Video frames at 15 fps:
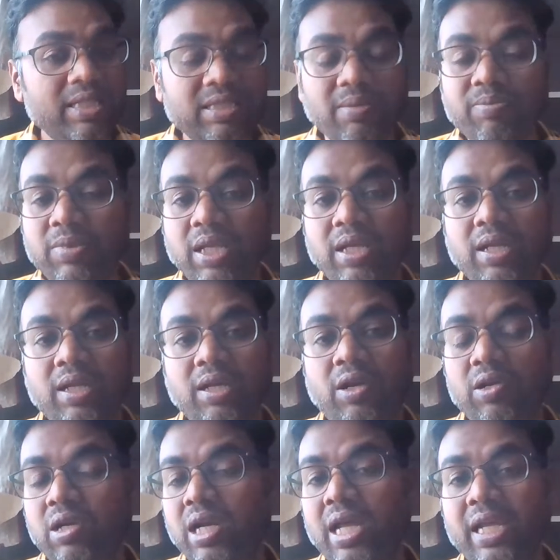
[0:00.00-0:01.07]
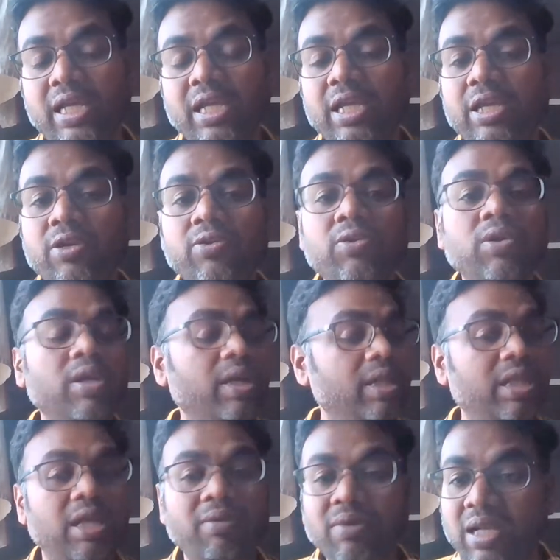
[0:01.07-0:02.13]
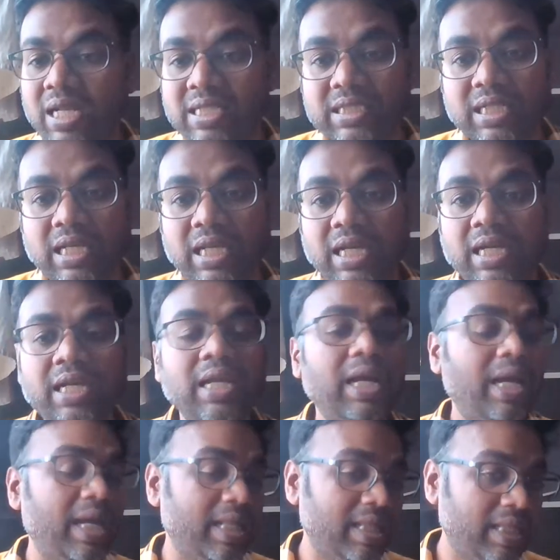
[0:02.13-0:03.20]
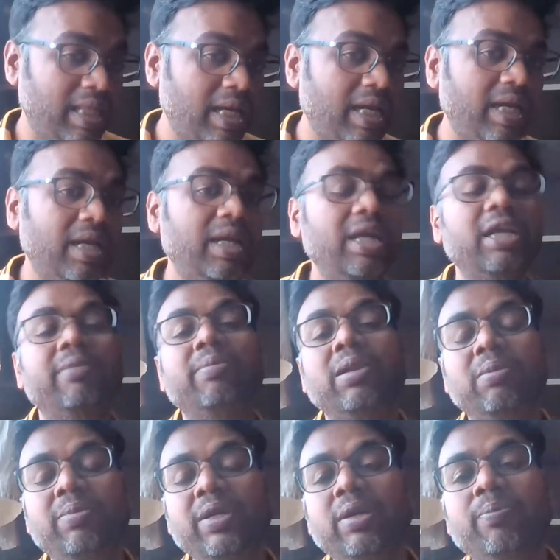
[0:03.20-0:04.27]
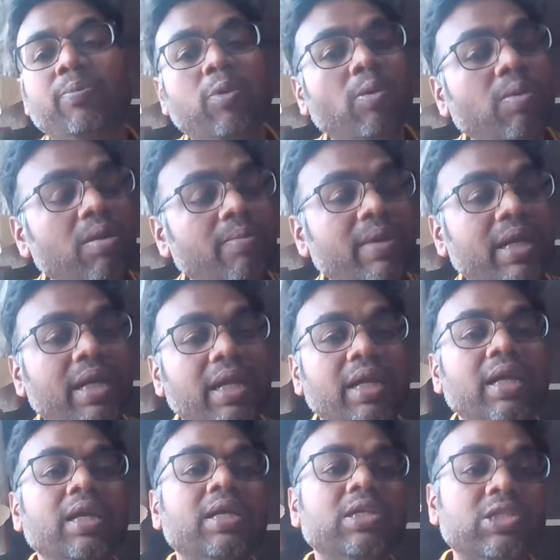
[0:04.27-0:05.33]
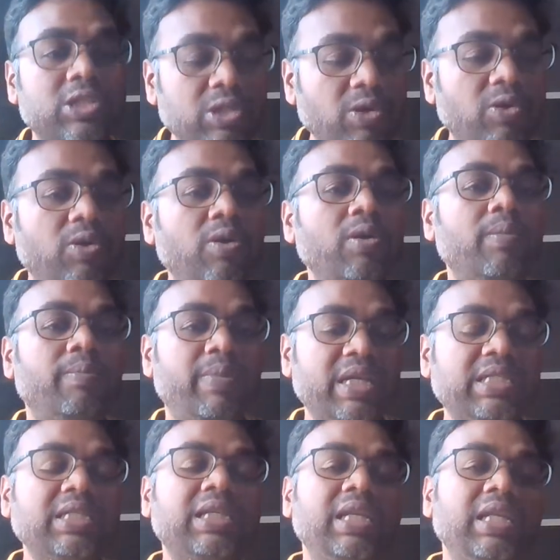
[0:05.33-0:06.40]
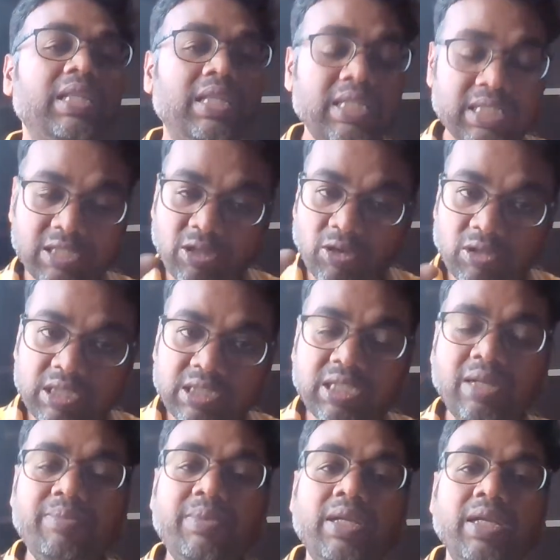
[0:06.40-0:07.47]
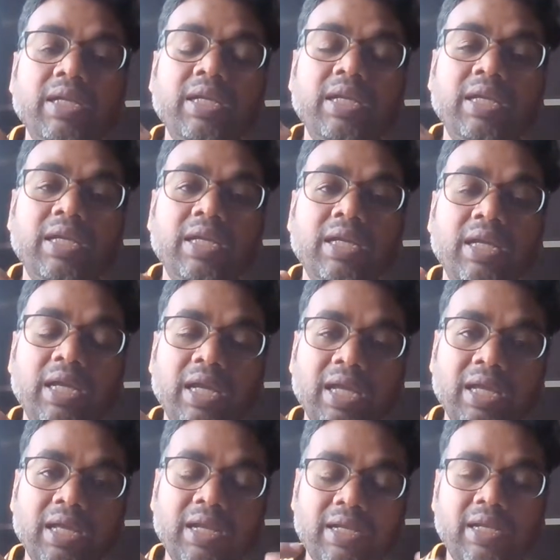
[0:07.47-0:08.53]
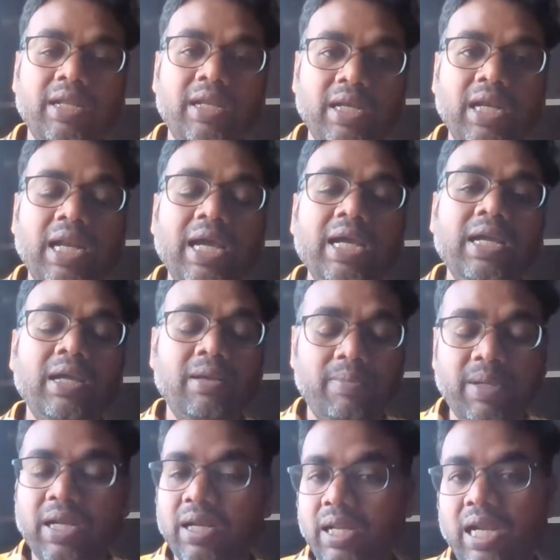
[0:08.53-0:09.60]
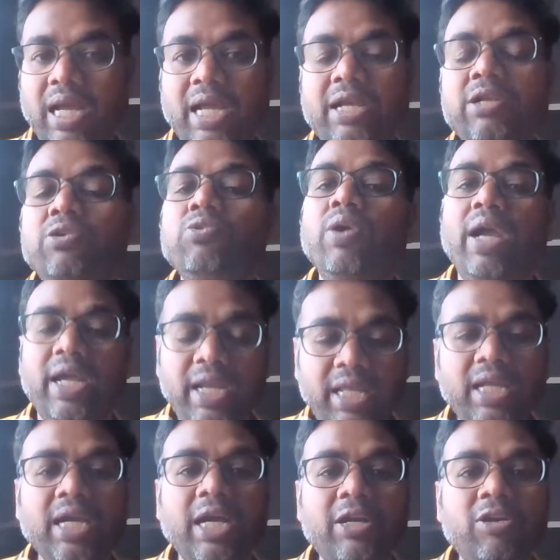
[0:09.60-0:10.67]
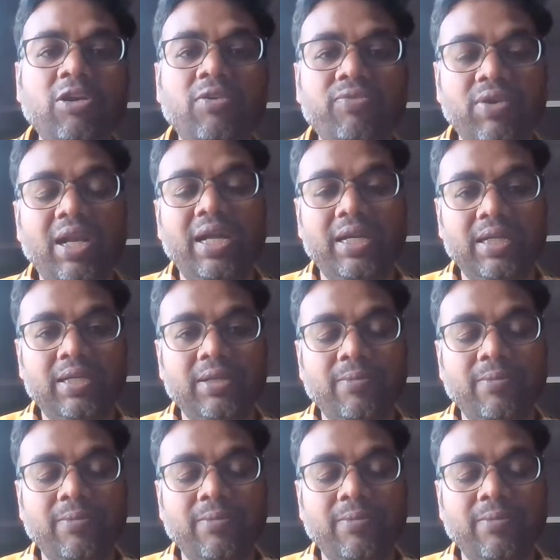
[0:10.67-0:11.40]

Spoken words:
something not liking you, they will escalate and then it will be a problematic. So basically this concept aligned to any kind of client.